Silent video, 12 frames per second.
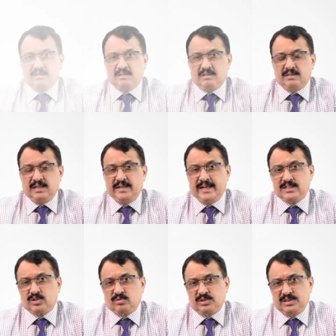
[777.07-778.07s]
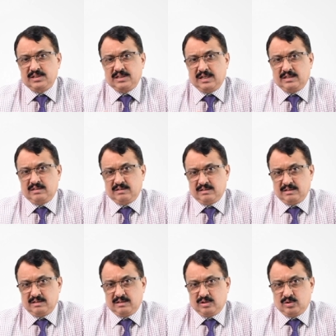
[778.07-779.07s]
The next question that
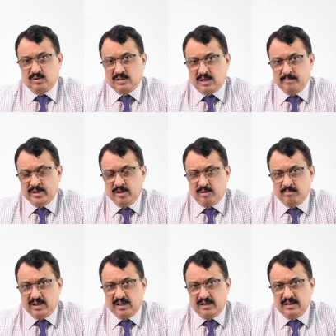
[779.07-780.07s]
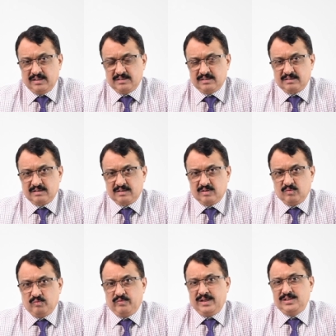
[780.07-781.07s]
could come in your mind is,
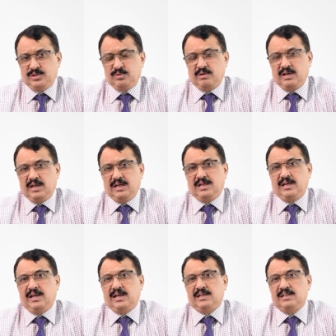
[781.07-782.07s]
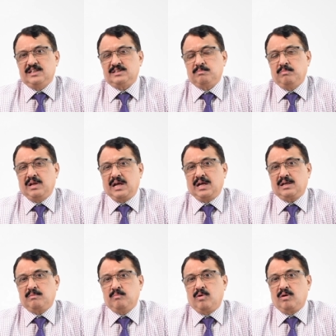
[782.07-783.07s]
when should I create this
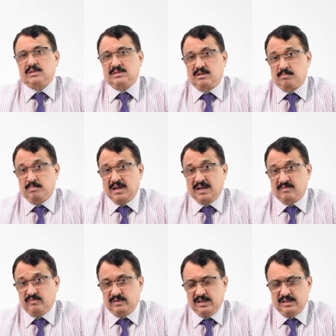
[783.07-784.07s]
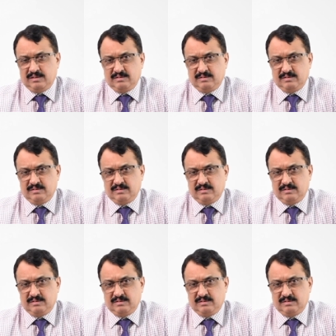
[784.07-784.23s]
black box or black file?